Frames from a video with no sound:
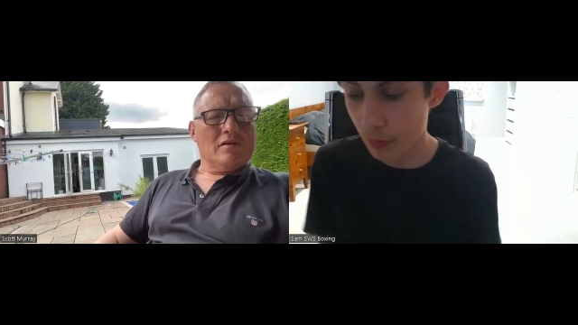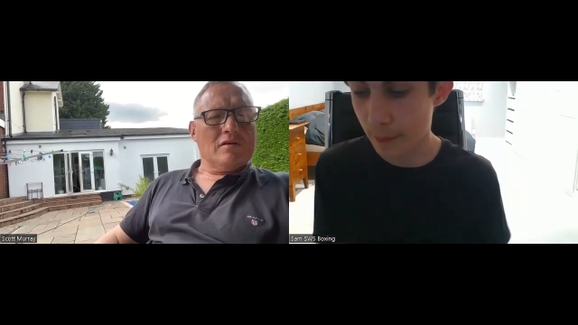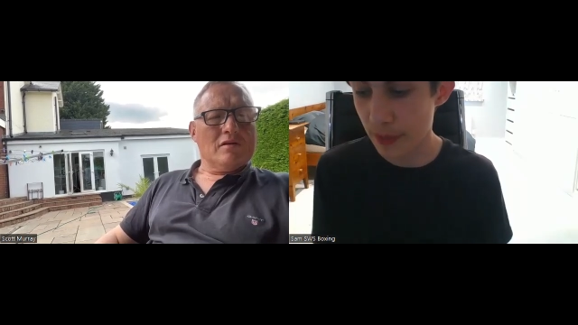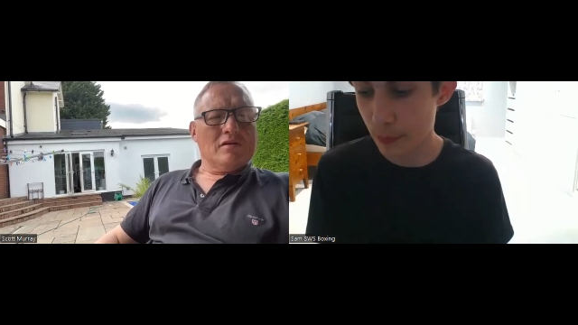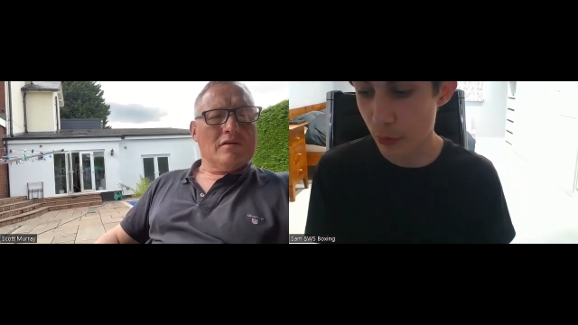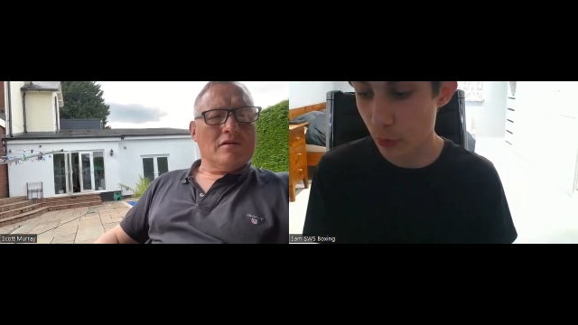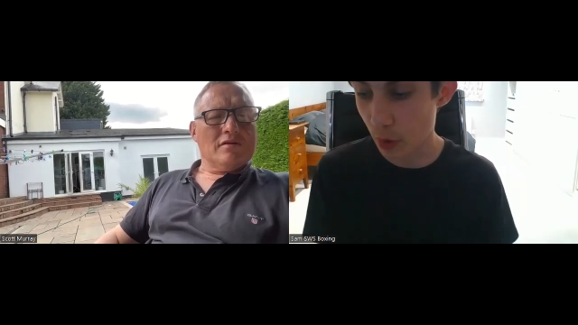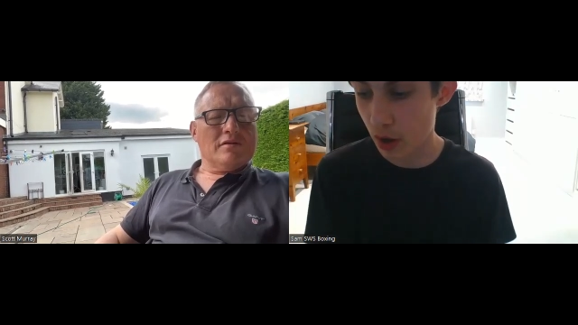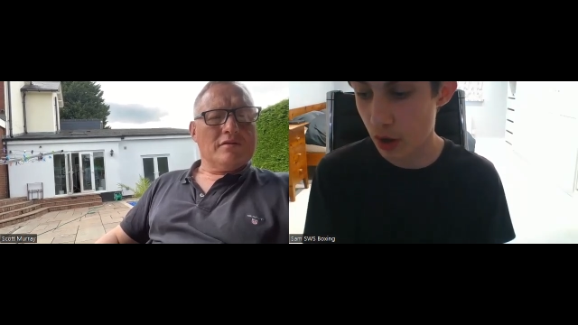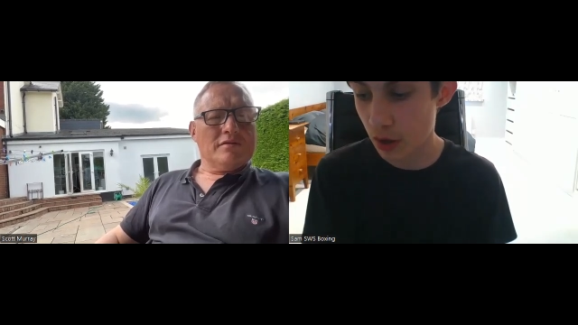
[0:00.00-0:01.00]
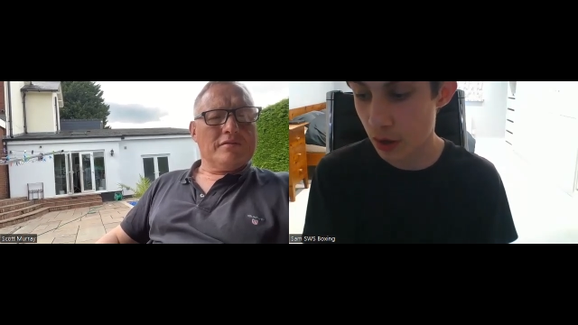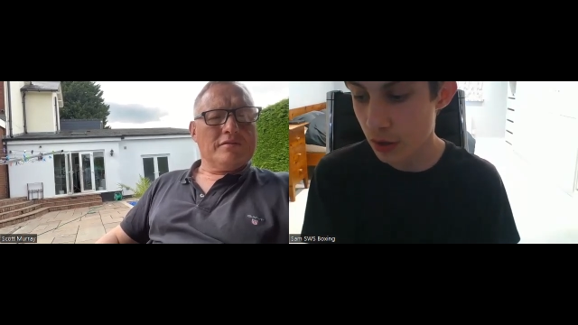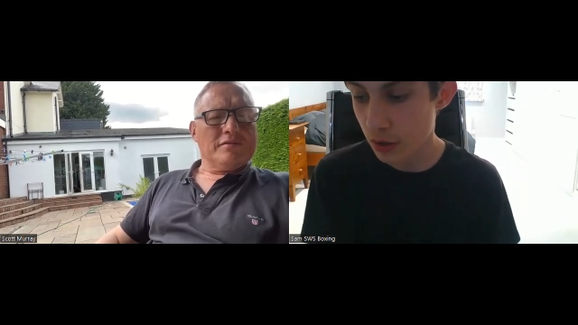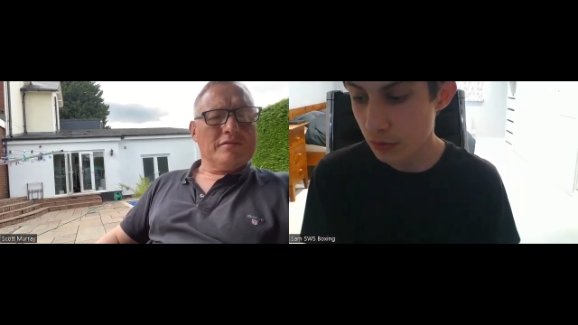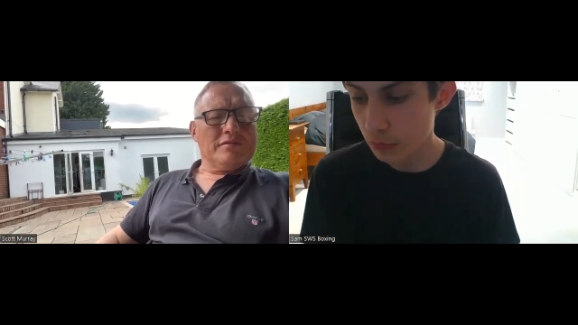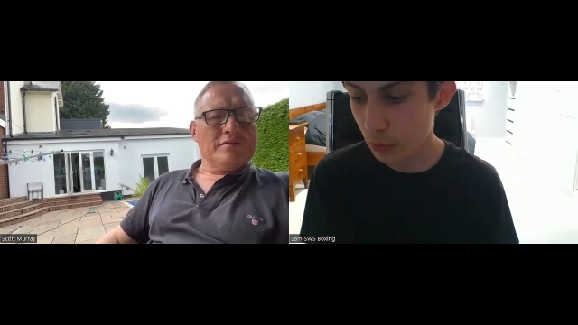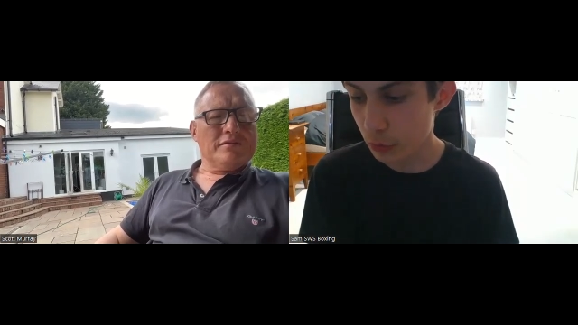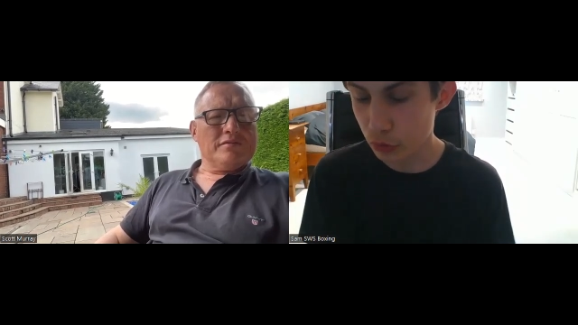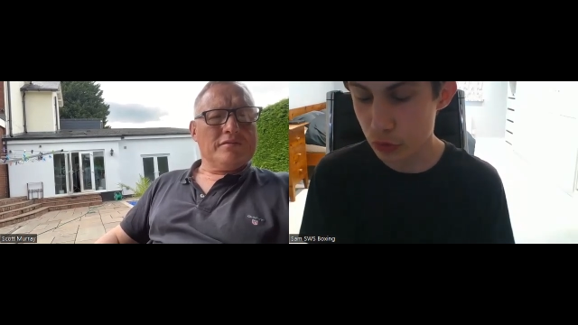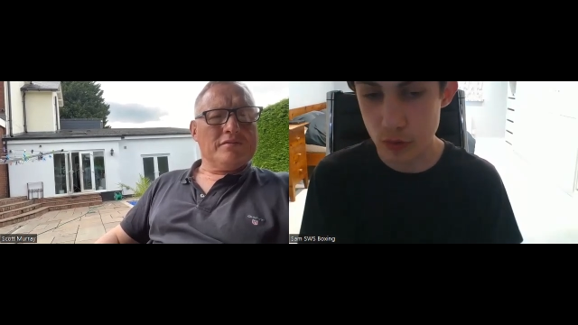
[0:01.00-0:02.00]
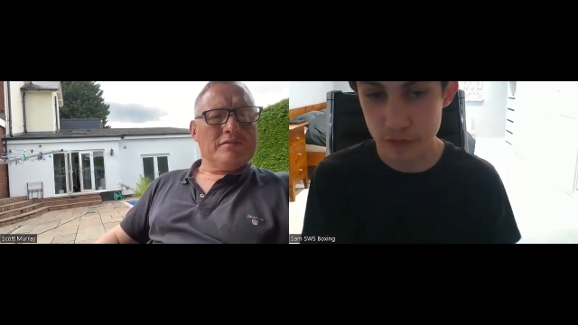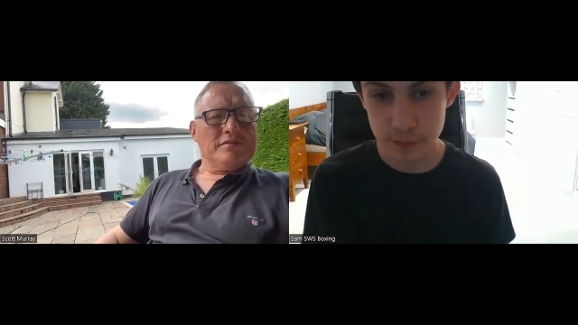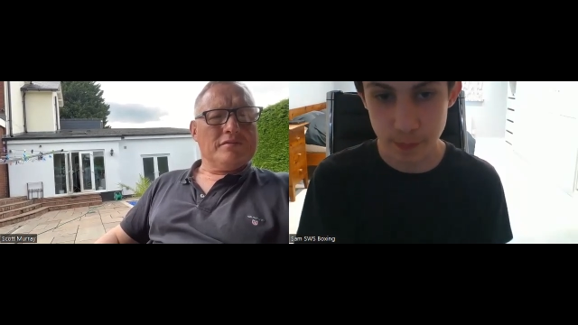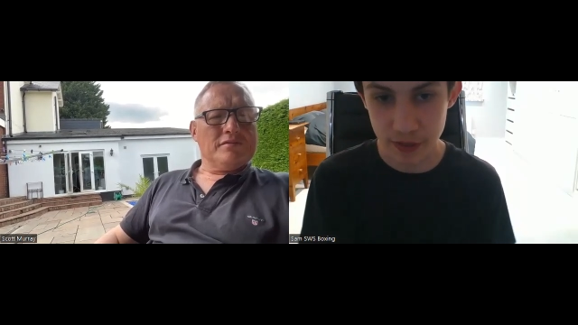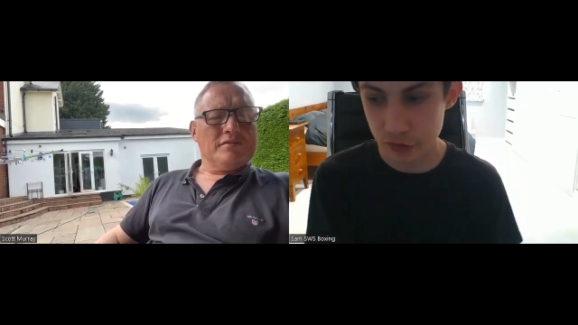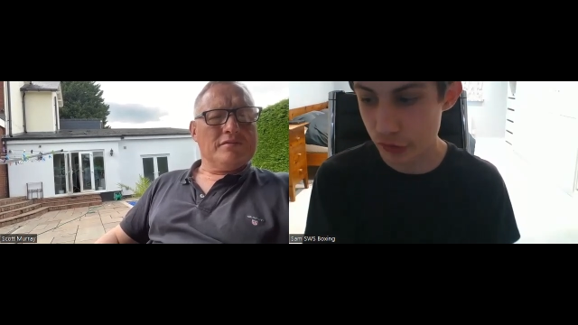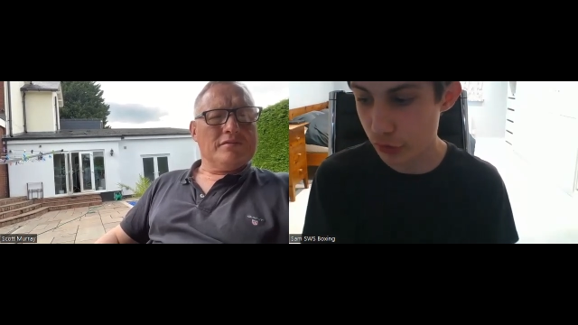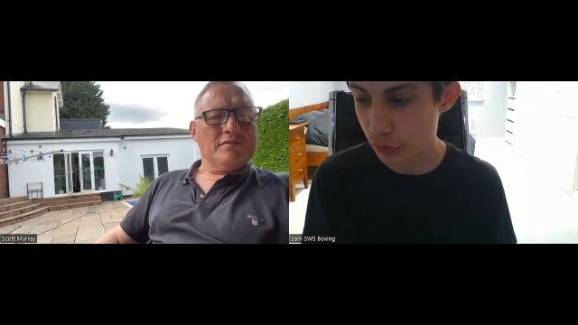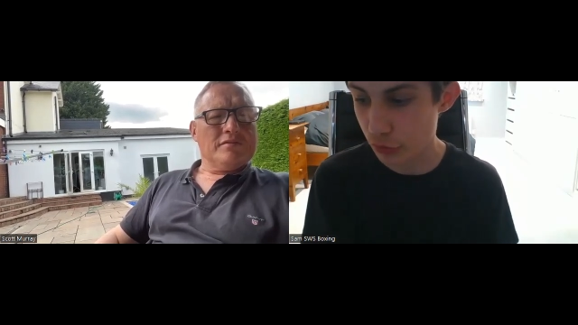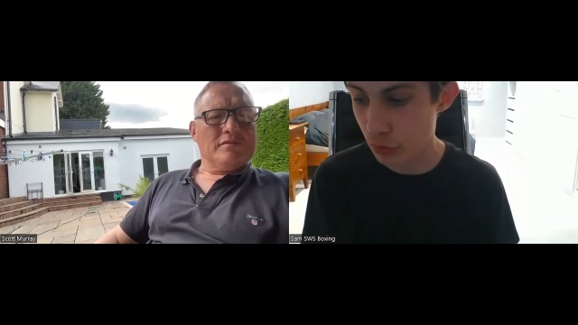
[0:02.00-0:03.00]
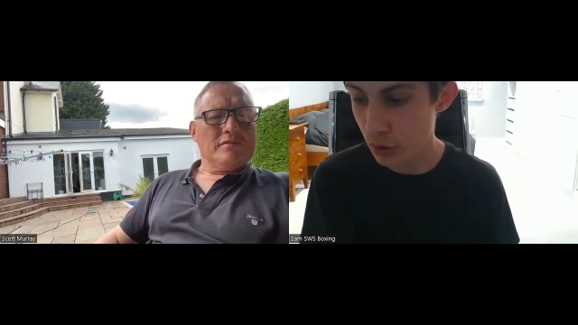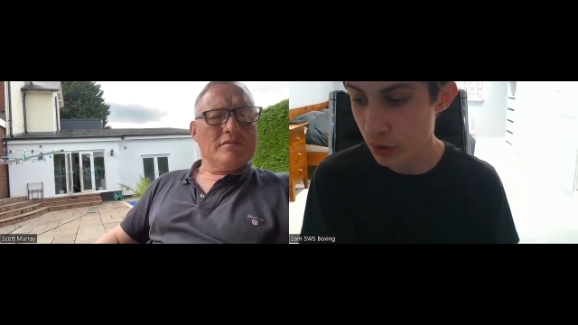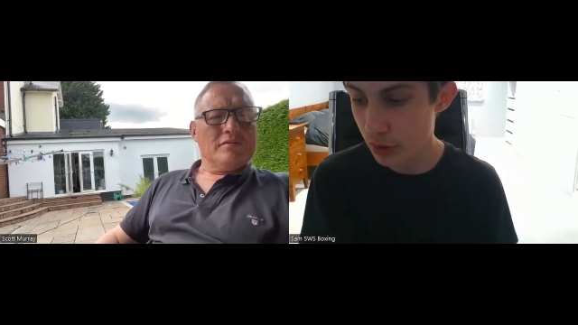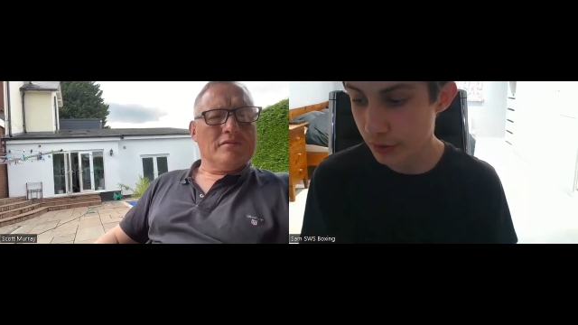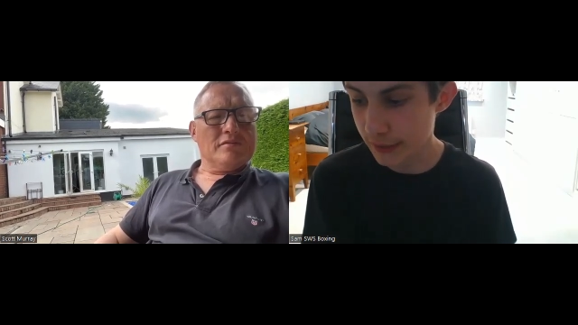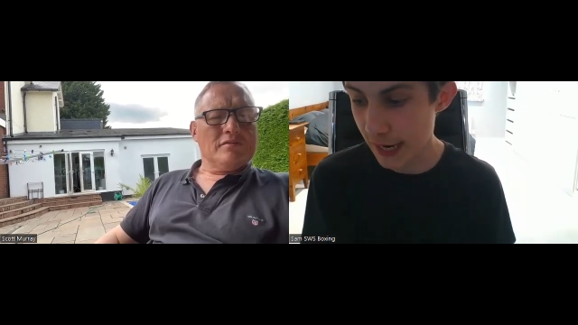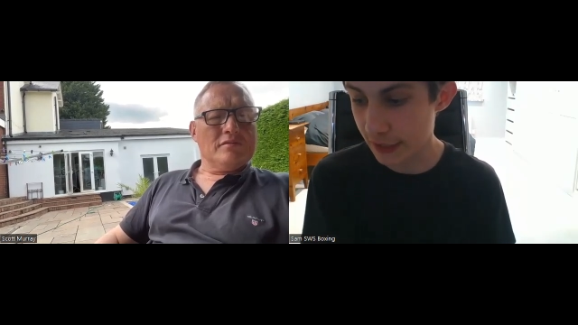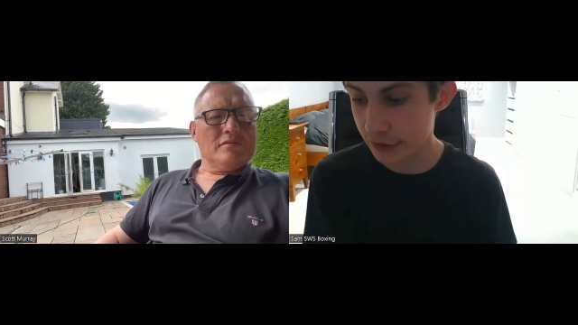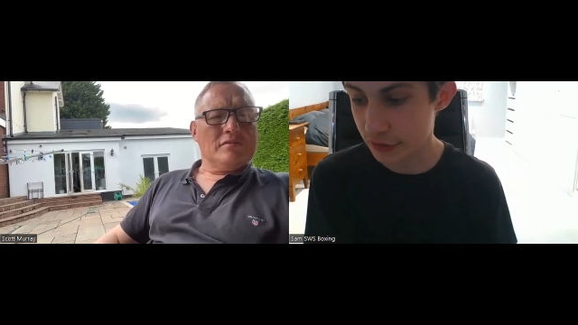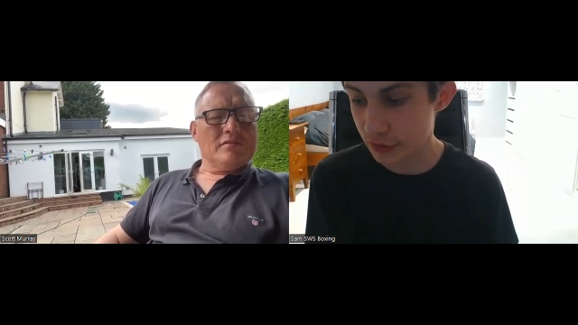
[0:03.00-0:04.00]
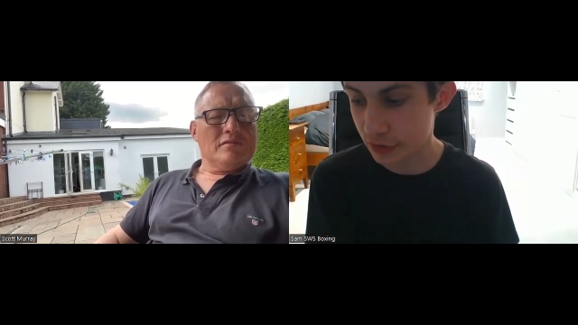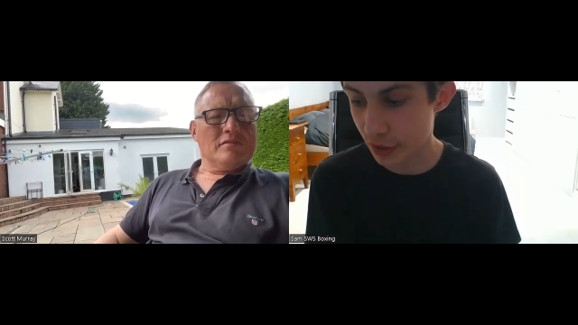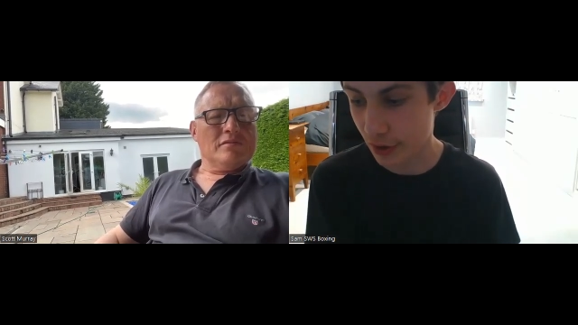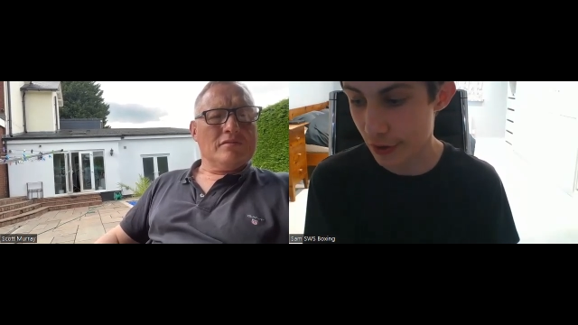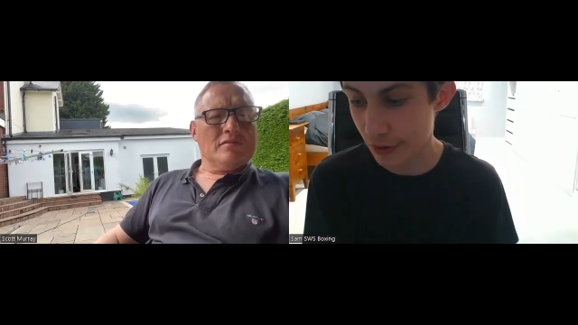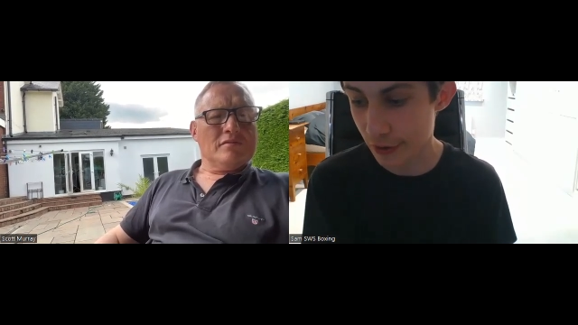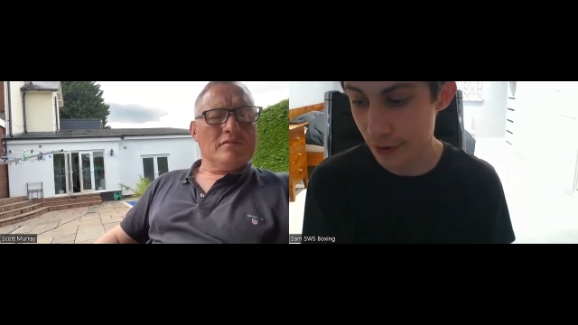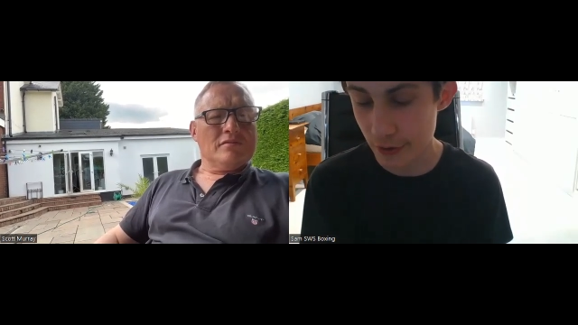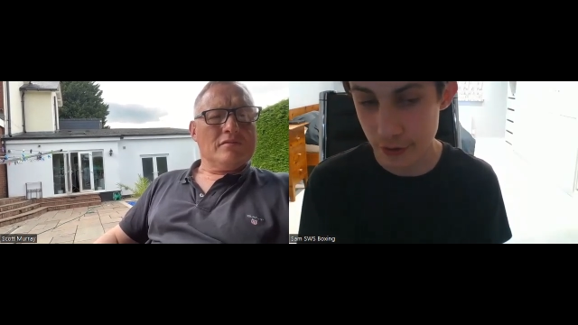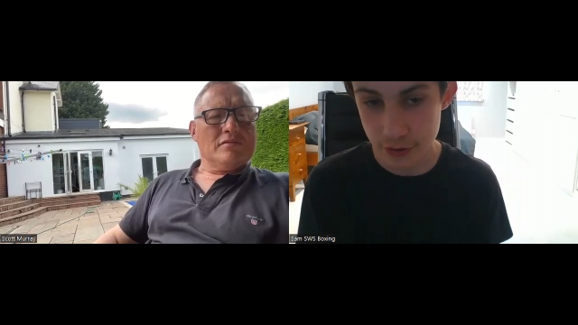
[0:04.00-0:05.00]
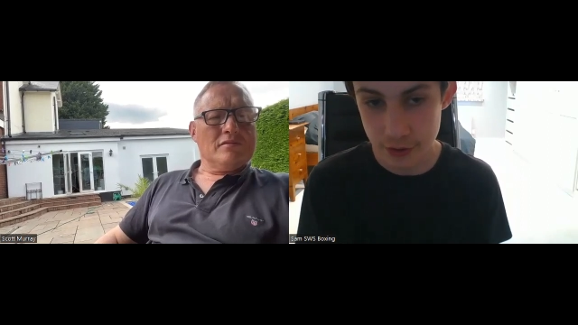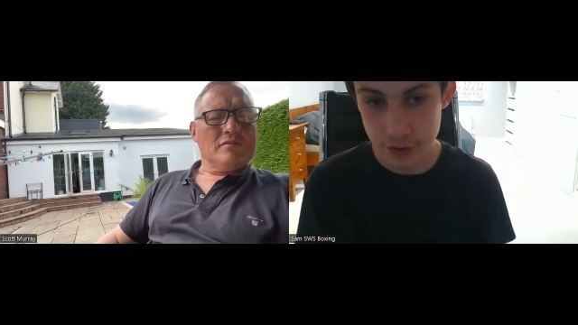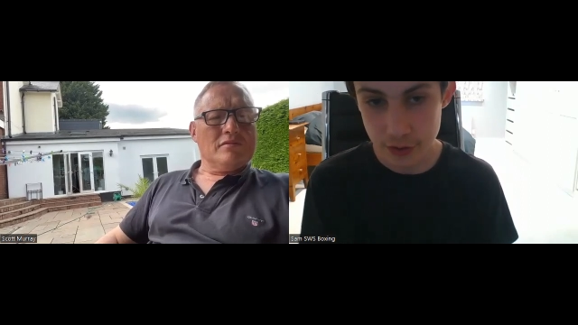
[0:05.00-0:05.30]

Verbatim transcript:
Speaker 1: the people who are well, your sort of special guests uh